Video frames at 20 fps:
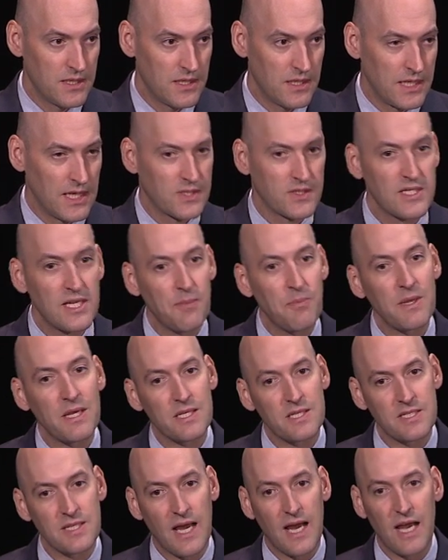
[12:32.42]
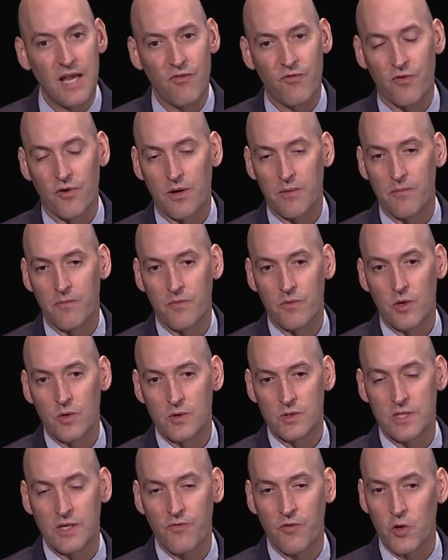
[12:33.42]
Now, stepping aside from those
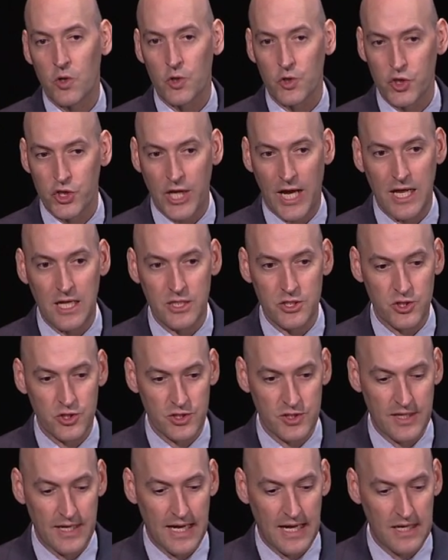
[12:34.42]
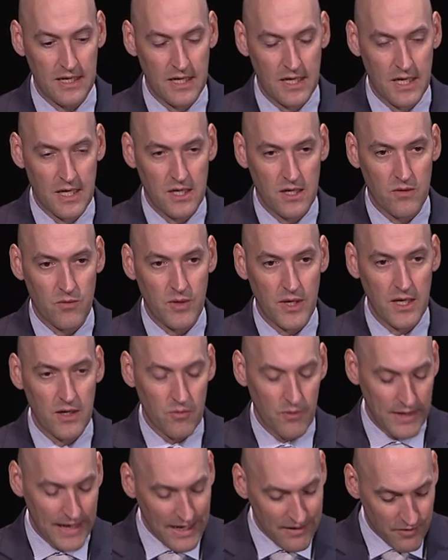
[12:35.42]
difficult challenges that
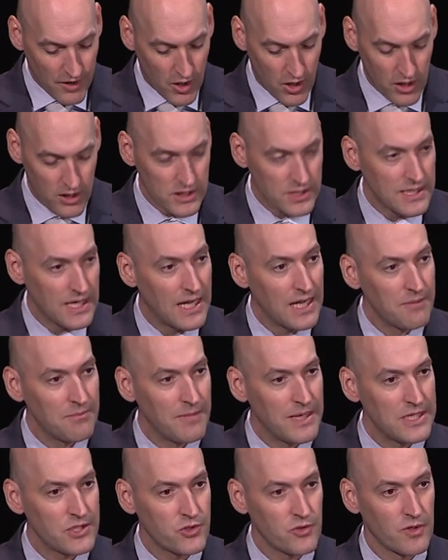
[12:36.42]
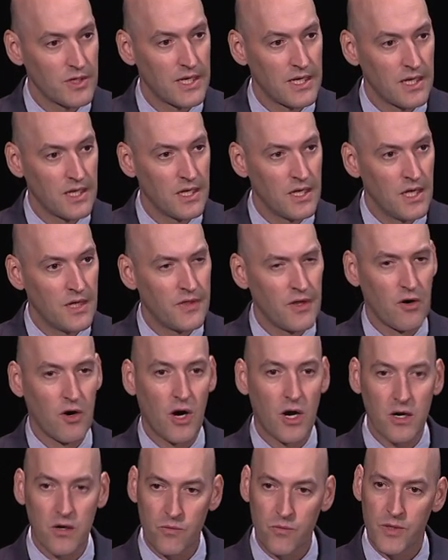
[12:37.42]
we have a hard time measuring, there
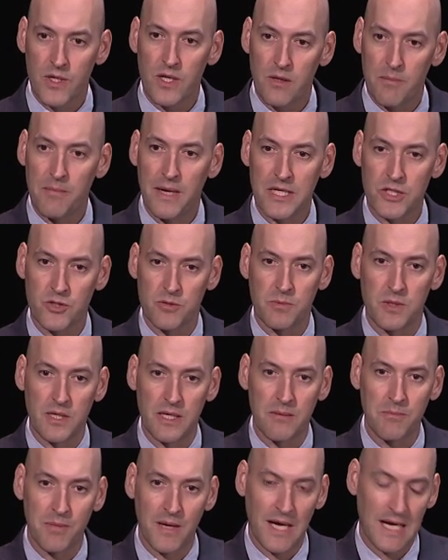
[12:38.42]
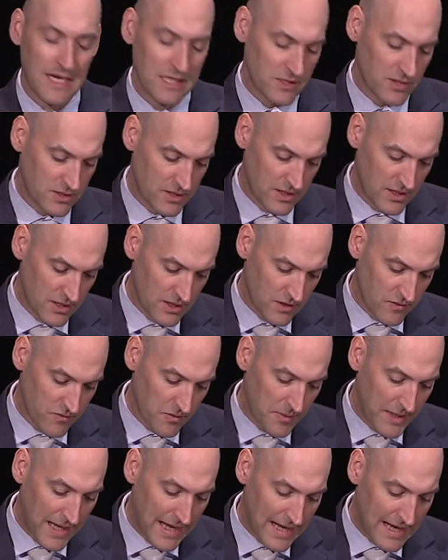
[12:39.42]
are real measurable impacts from
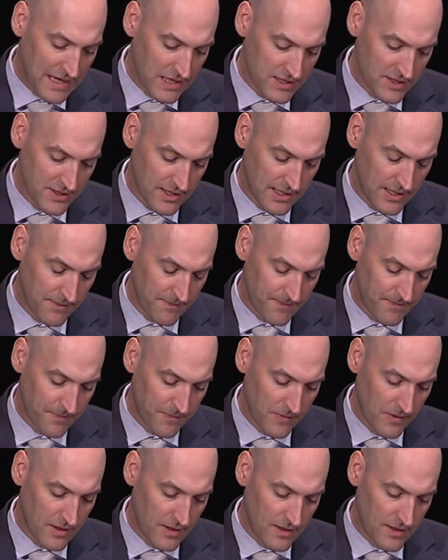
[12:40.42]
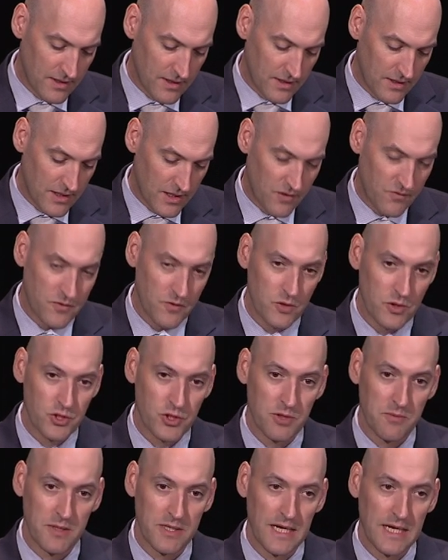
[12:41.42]
the accident at
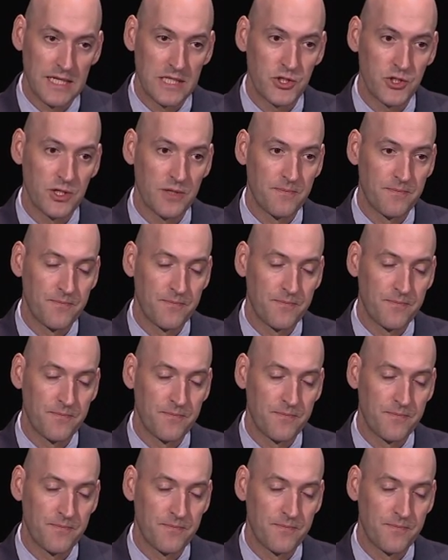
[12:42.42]
Fukushima Daiichi.